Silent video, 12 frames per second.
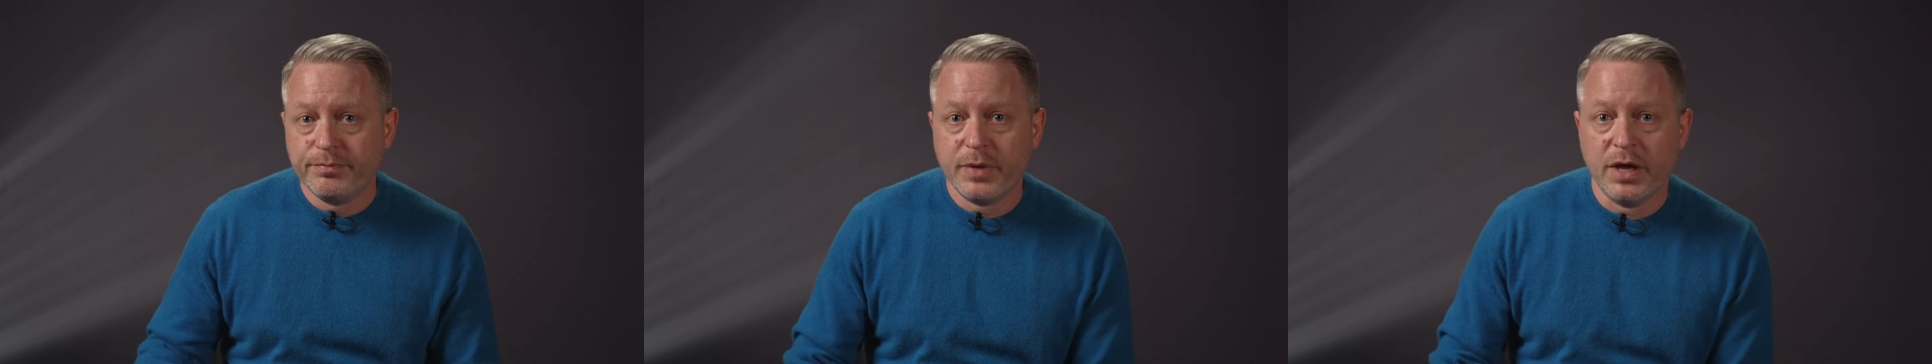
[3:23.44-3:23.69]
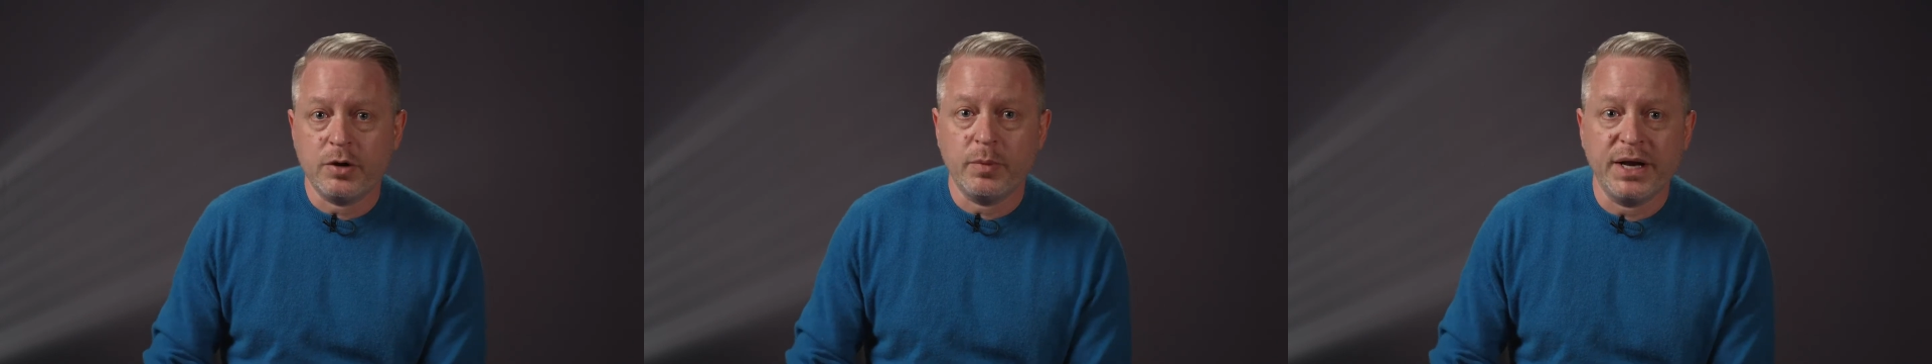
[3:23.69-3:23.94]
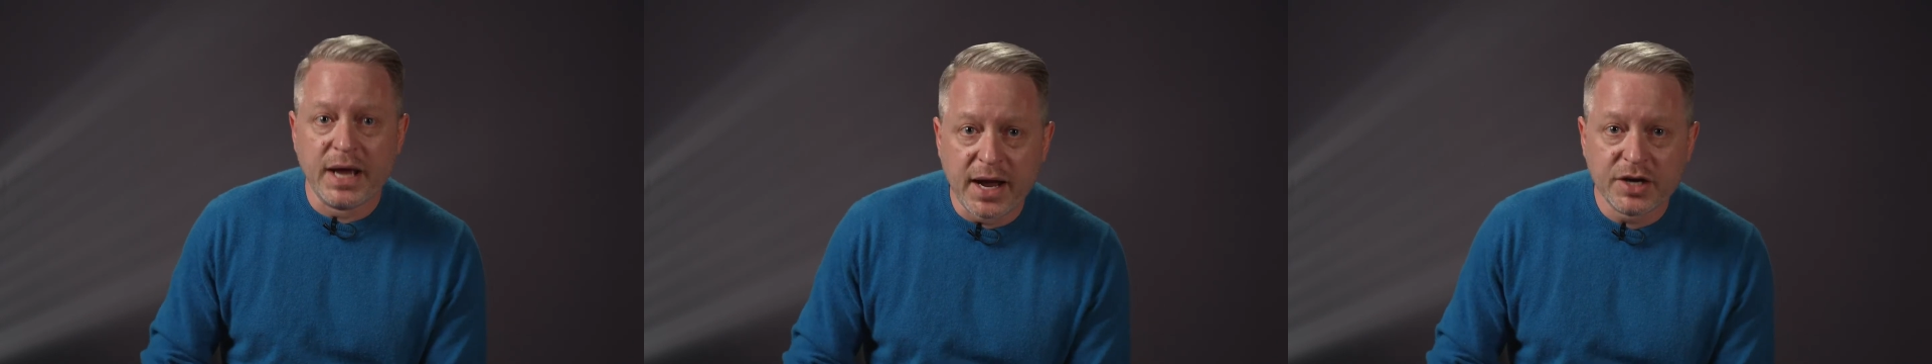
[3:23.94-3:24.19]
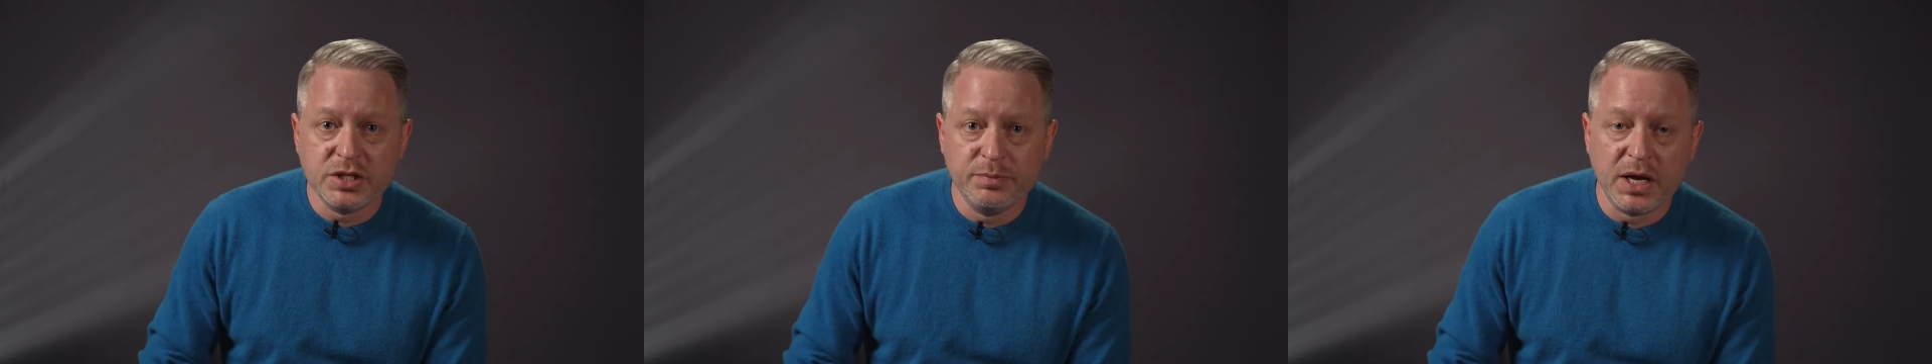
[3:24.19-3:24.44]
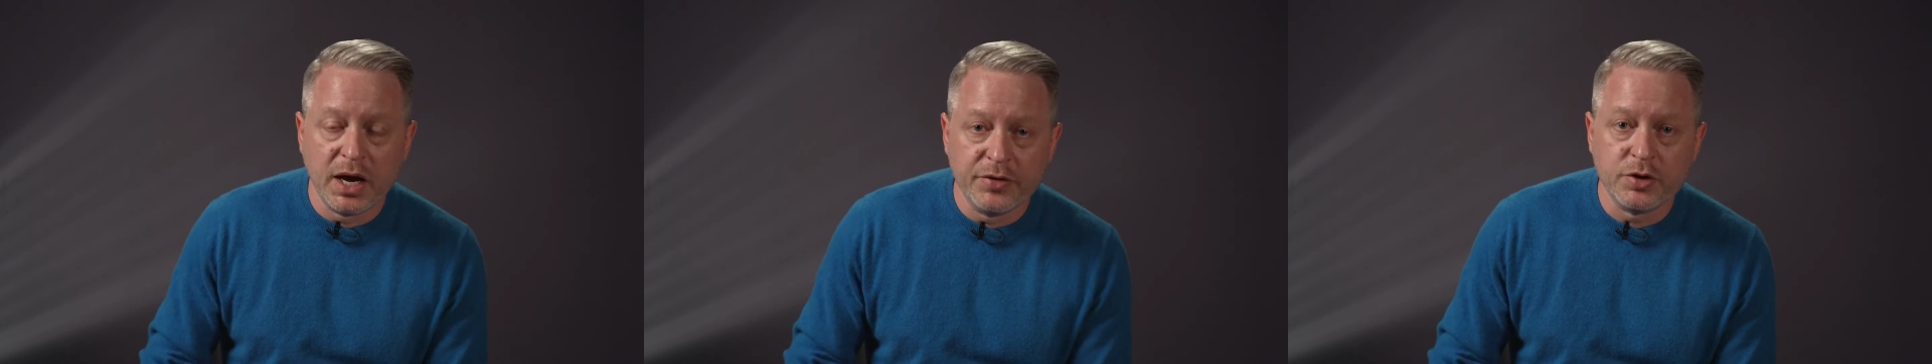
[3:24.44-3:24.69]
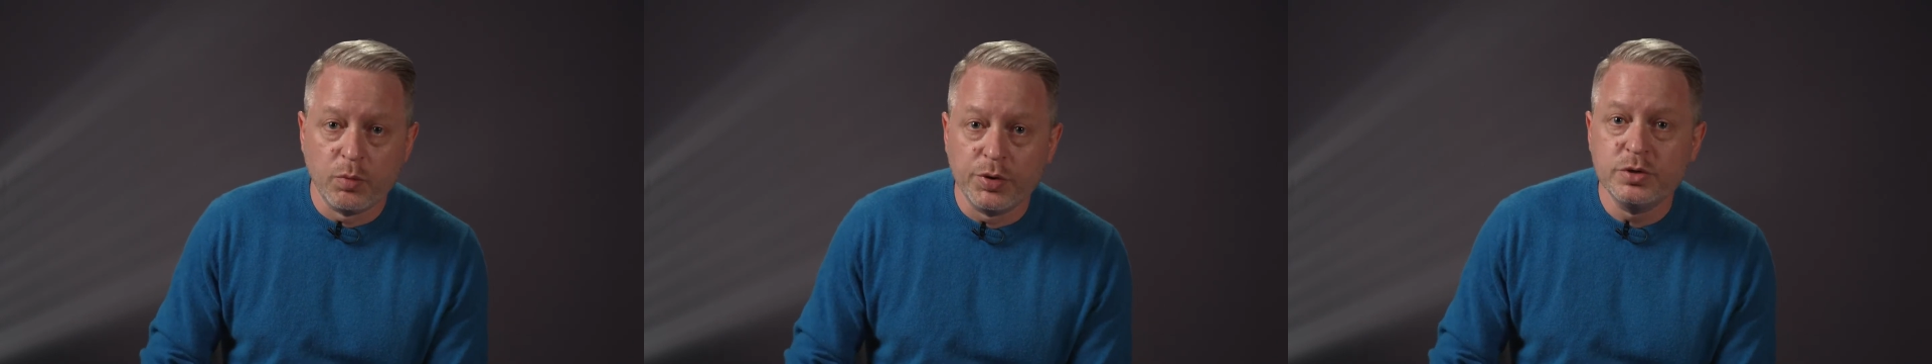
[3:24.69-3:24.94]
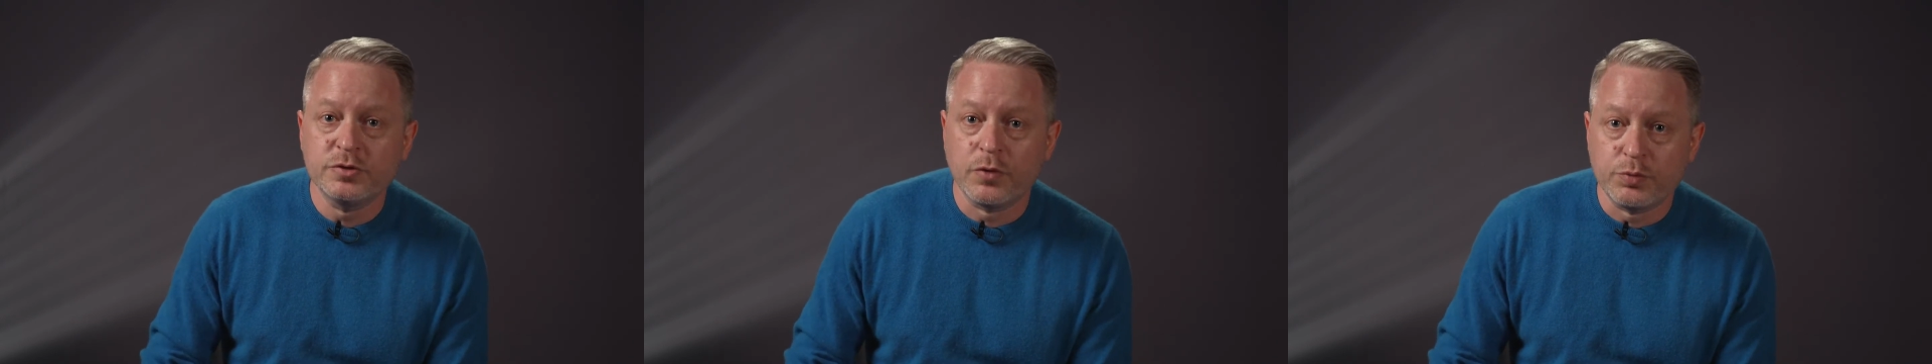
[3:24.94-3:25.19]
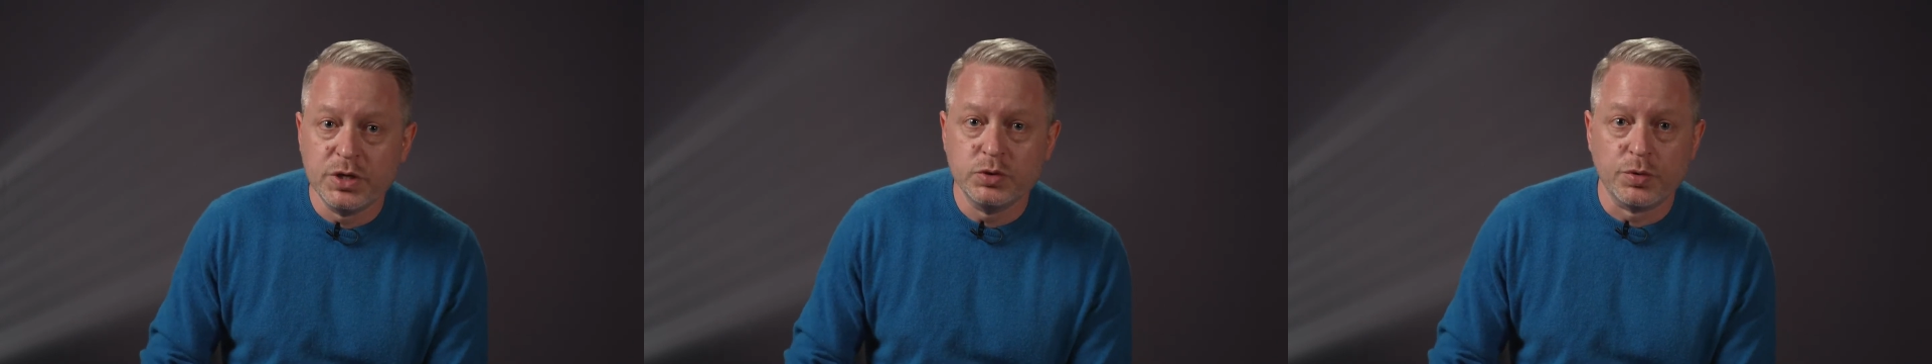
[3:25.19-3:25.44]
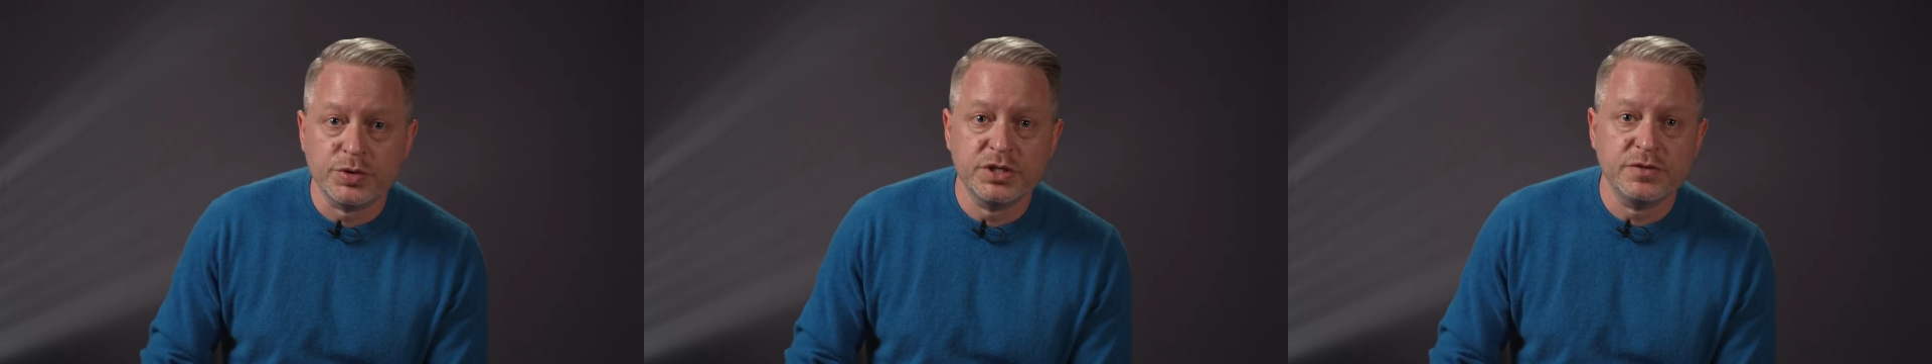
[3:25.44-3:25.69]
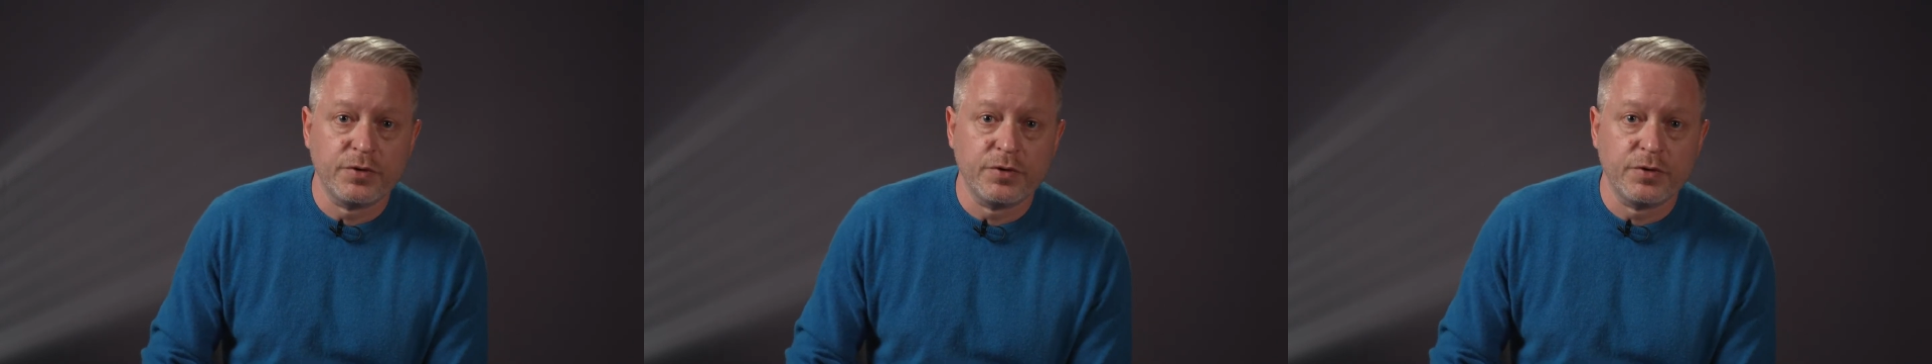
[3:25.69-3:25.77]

And there might actually be other more useful resources